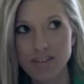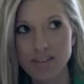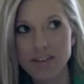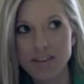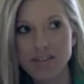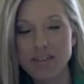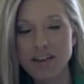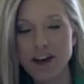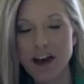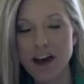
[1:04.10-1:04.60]

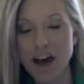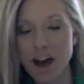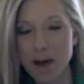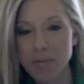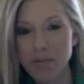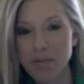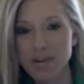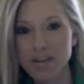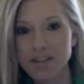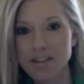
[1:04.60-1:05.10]
that's the
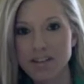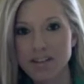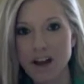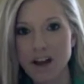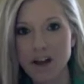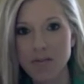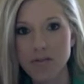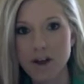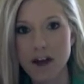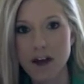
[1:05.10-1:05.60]
happiest
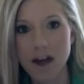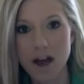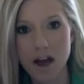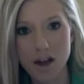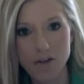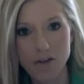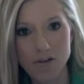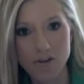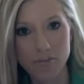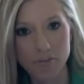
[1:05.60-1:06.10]
I've
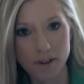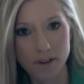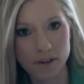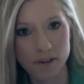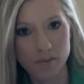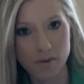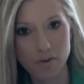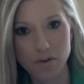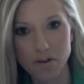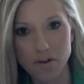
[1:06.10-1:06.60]
ever been.
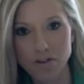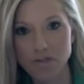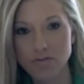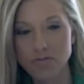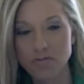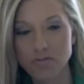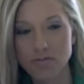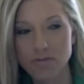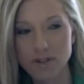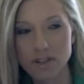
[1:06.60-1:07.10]
We worked
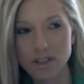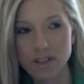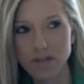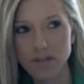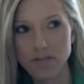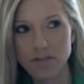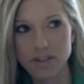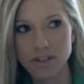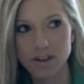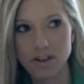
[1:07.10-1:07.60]
really,
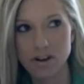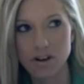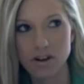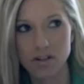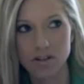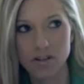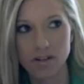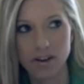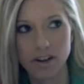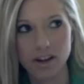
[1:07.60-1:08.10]
really hard
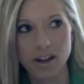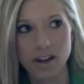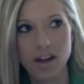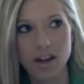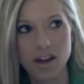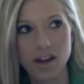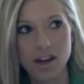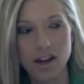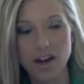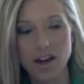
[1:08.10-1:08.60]
on it,
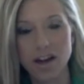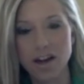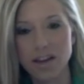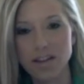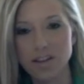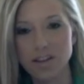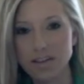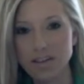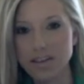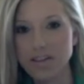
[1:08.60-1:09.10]
and I
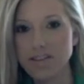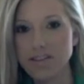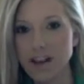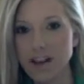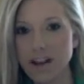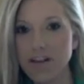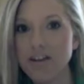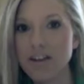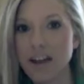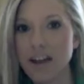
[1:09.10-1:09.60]
think the
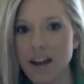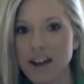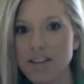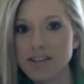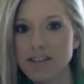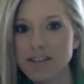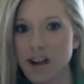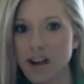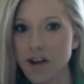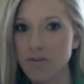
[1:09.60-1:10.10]
entire
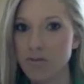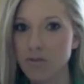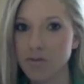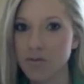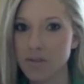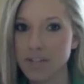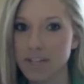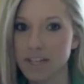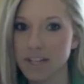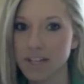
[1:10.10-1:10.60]
cast got
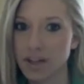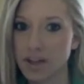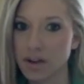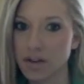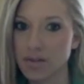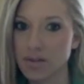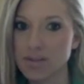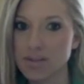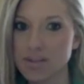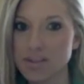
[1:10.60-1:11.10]
really
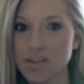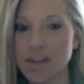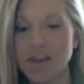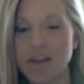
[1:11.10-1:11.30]
close.